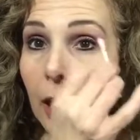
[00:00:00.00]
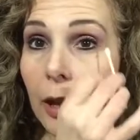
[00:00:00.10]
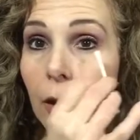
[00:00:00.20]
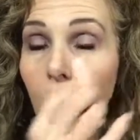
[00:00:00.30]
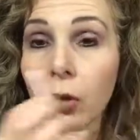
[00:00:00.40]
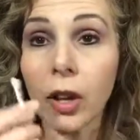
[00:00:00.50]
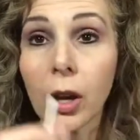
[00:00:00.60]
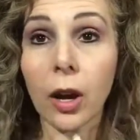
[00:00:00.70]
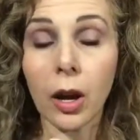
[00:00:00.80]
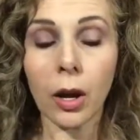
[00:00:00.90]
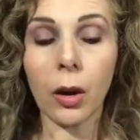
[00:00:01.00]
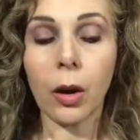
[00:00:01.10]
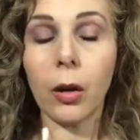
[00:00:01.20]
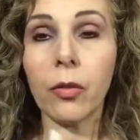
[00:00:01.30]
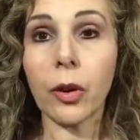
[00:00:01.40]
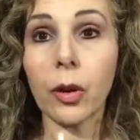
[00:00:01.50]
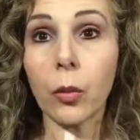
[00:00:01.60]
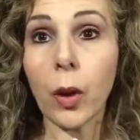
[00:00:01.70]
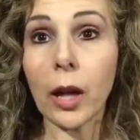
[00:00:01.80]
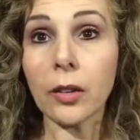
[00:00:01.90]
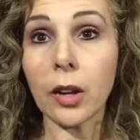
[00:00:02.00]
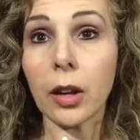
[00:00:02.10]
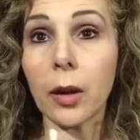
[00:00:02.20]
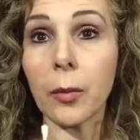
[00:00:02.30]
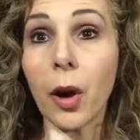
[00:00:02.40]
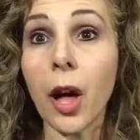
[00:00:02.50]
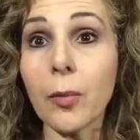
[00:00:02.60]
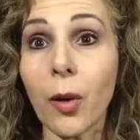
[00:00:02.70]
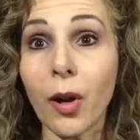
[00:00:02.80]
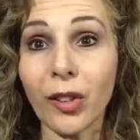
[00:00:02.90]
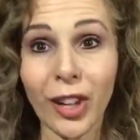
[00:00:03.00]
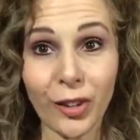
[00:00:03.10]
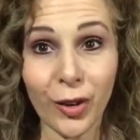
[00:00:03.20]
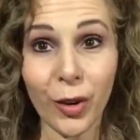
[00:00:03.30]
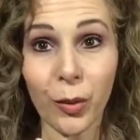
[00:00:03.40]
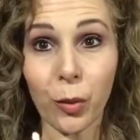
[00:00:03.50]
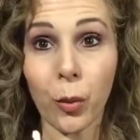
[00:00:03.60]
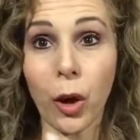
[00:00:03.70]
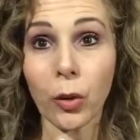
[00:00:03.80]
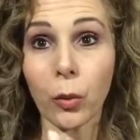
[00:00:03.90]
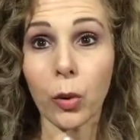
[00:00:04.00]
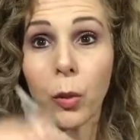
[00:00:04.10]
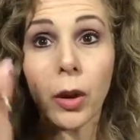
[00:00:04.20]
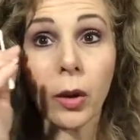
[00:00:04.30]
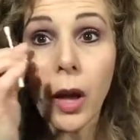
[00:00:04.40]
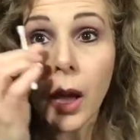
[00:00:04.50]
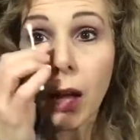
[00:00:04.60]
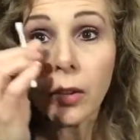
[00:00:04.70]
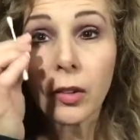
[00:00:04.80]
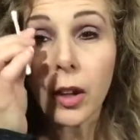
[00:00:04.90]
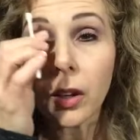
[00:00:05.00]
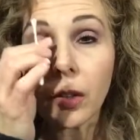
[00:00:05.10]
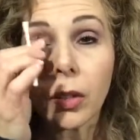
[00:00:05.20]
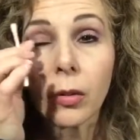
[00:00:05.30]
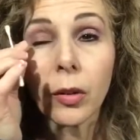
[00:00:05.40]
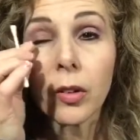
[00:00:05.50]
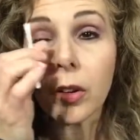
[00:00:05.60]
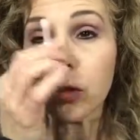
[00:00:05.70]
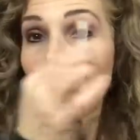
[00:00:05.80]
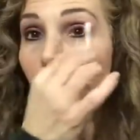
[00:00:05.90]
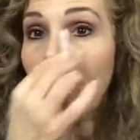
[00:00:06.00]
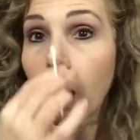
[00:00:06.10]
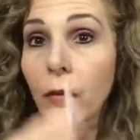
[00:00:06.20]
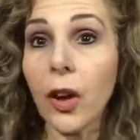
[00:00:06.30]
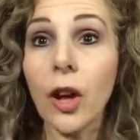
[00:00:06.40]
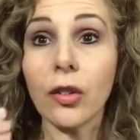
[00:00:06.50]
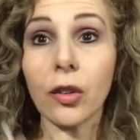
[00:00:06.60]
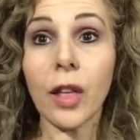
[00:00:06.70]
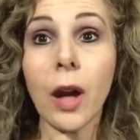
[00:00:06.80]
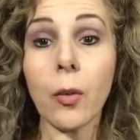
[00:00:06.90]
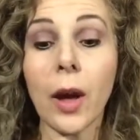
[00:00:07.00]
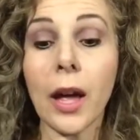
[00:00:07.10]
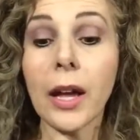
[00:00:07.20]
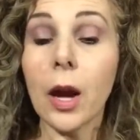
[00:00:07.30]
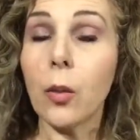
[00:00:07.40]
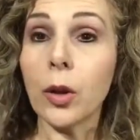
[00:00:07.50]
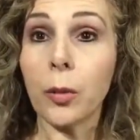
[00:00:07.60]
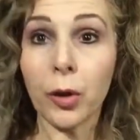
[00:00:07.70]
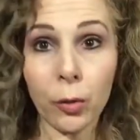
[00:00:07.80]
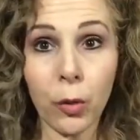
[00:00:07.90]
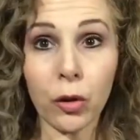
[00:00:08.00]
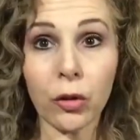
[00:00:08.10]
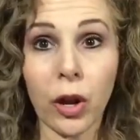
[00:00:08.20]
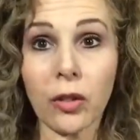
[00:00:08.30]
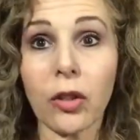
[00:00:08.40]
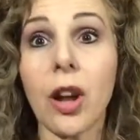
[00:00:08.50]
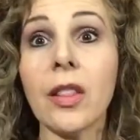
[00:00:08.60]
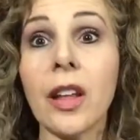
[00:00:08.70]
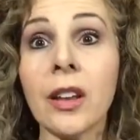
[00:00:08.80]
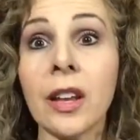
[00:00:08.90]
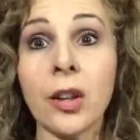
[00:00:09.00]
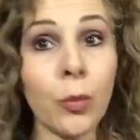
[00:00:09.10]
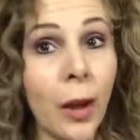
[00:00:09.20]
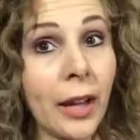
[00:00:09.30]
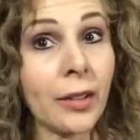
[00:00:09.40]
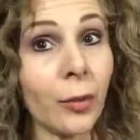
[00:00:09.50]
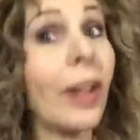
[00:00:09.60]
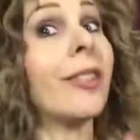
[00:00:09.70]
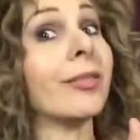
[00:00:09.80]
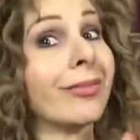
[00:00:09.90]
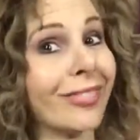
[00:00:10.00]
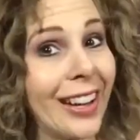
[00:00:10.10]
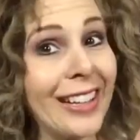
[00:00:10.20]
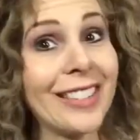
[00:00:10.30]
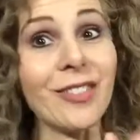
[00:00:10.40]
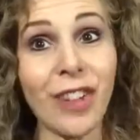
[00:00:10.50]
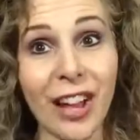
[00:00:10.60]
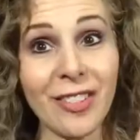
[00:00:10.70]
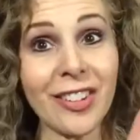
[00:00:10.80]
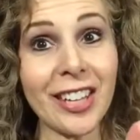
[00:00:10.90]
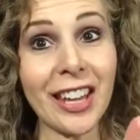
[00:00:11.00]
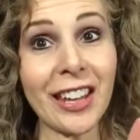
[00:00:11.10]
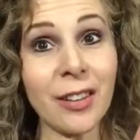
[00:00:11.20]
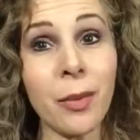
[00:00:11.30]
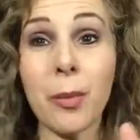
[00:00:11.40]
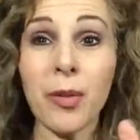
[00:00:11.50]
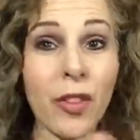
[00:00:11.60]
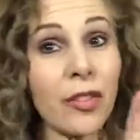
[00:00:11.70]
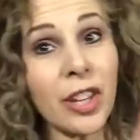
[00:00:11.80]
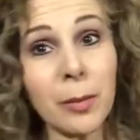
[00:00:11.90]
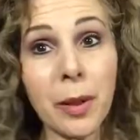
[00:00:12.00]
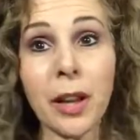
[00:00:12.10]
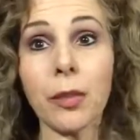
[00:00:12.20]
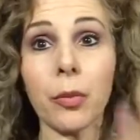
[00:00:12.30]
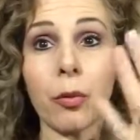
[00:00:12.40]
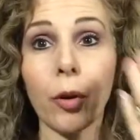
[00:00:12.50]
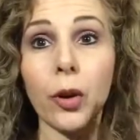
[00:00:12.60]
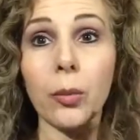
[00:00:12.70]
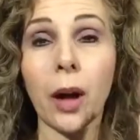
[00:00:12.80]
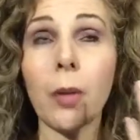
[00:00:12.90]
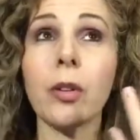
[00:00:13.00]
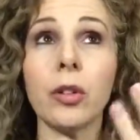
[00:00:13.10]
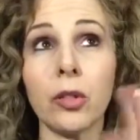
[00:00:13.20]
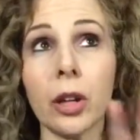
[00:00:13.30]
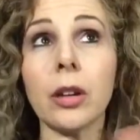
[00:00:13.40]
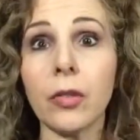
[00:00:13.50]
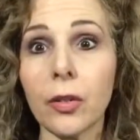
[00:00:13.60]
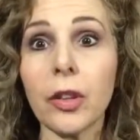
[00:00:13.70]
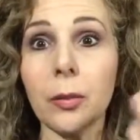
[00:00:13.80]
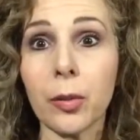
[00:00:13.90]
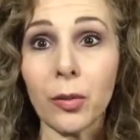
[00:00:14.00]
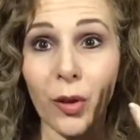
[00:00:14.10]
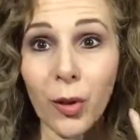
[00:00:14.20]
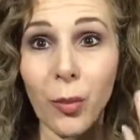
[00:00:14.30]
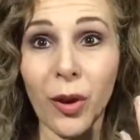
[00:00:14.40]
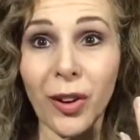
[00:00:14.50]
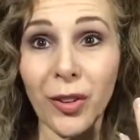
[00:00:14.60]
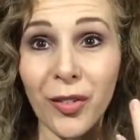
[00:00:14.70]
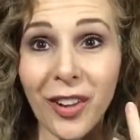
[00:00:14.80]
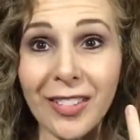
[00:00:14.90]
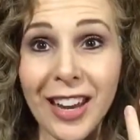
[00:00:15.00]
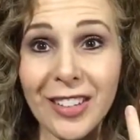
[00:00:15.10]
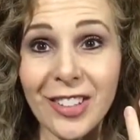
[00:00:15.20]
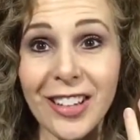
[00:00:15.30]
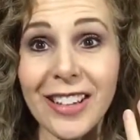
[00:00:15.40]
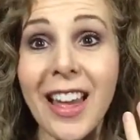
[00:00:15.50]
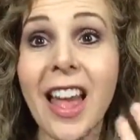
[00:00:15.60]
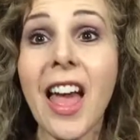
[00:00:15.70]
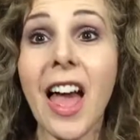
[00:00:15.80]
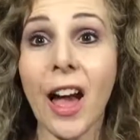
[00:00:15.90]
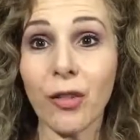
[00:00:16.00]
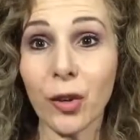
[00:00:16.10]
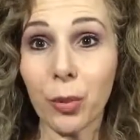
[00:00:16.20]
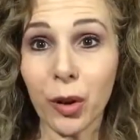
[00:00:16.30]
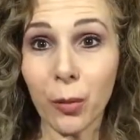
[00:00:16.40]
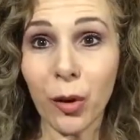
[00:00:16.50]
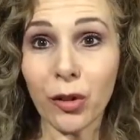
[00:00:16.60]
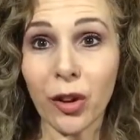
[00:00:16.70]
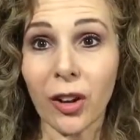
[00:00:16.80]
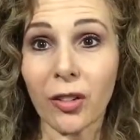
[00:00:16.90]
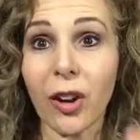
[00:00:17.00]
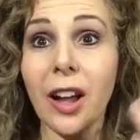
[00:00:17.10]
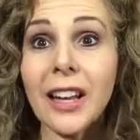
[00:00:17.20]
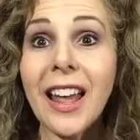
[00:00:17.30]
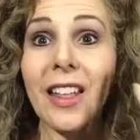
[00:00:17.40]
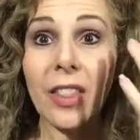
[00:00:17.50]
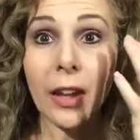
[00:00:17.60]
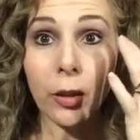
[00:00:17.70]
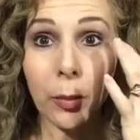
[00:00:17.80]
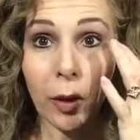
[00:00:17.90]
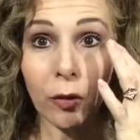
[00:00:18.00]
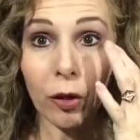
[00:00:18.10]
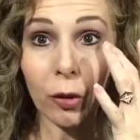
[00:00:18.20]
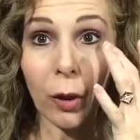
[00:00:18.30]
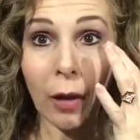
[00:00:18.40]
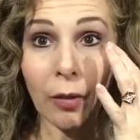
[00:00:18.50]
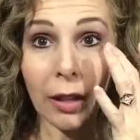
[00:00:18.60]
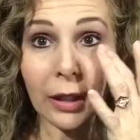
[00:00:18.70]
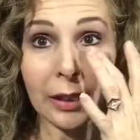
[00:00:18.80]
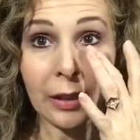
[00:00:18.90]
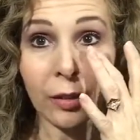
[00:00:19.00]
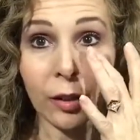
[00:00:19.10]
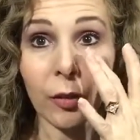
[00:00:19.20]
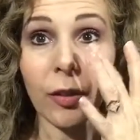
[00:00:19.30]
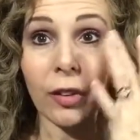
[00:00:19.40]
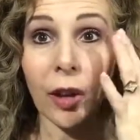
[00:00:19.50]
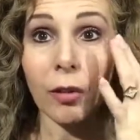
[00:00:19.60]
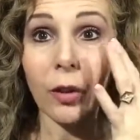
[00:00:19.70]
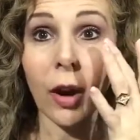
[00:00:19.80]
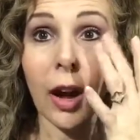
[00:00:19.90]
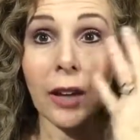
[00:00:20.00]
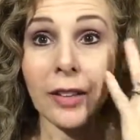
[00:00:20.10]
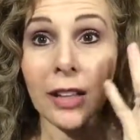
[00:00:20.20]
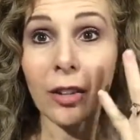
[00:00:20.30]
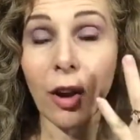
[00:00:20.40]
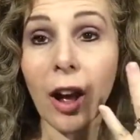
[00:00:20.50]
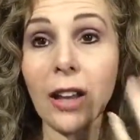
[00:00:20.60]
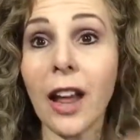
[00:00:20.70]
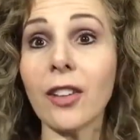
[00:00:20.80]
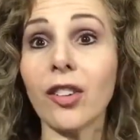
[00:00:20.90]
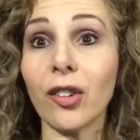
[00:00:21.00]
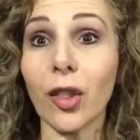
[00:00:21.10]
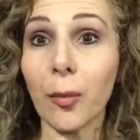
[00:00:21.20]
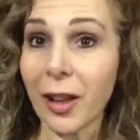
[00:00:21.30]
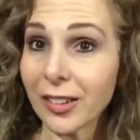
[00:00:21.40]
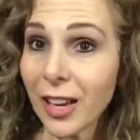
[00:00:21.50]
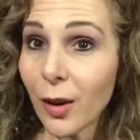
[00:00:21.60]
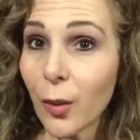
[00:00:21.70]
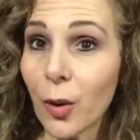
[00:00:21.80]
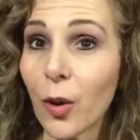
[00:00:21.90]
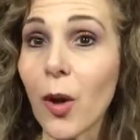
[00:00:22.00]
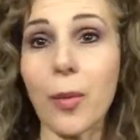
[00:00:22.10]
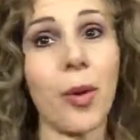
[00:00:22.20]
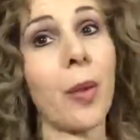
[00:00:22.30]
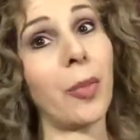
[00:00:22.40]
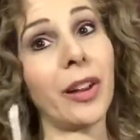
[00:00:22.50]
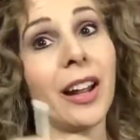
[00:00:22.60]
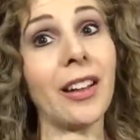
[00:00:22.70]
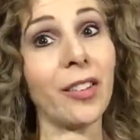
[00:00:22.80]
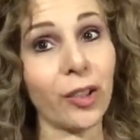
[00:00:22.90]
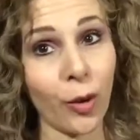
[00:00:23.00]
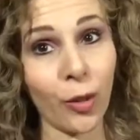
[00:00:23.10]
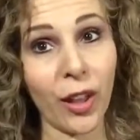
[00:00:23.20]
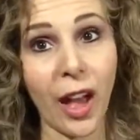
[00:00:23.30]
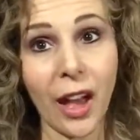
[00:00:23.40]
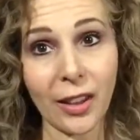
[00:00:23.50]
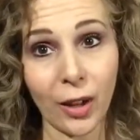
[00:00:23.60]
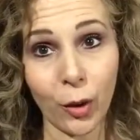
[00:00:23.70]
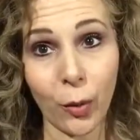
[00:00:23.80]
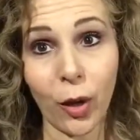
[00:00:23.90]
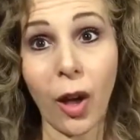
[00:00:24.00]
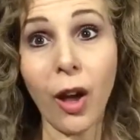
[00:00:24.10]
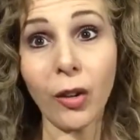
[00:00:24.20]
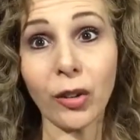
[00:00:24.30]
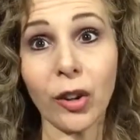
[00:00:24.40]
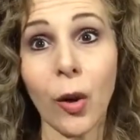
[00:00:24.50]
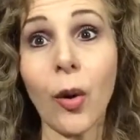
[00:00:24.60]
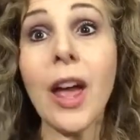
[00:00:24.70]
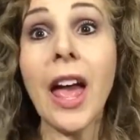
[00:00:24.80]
And or take a, a, a very wet um, cotton ball, saturate it with water, warm water, and just get the residual off. So that way, when you put your moisturizer on, and then you wait, what? Right? five to ten, maybe fifteen minutes before you, I would do ten to fifteen minutes before you put on your foundation. After you put your moisturizer on, then you'll be able to have a clean surface under your eyes and in your eyelashes, so the mascara will go on properly, and so the eyeliner will also.